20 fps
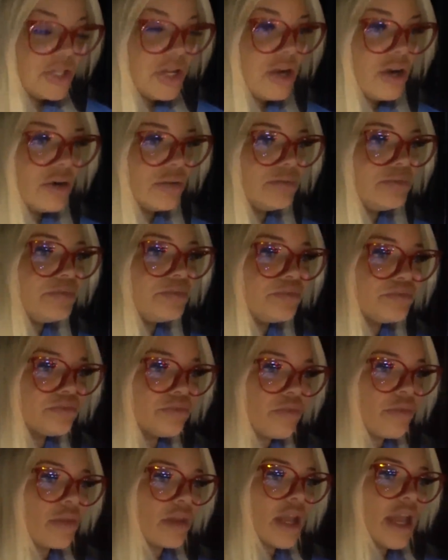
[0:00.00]
So,
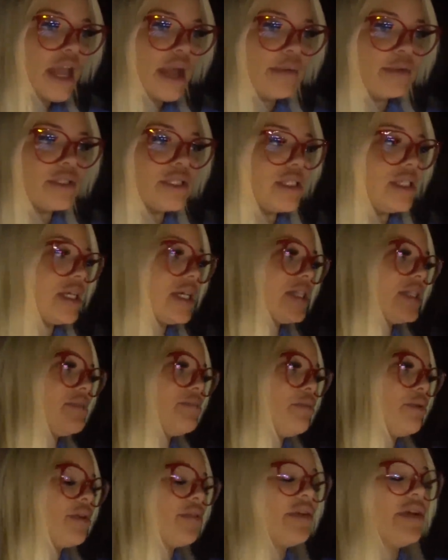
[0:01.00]
Hamilton tickets
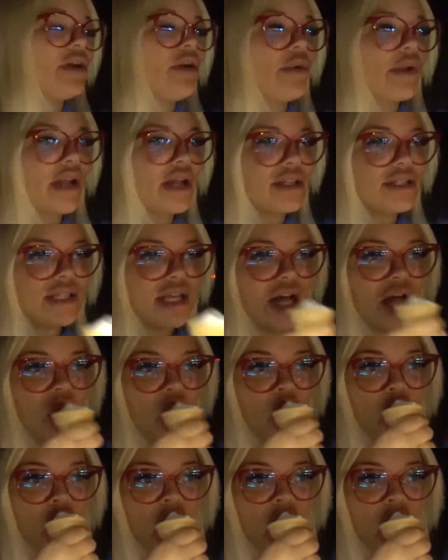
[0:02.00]
in Puerto Rico went on sale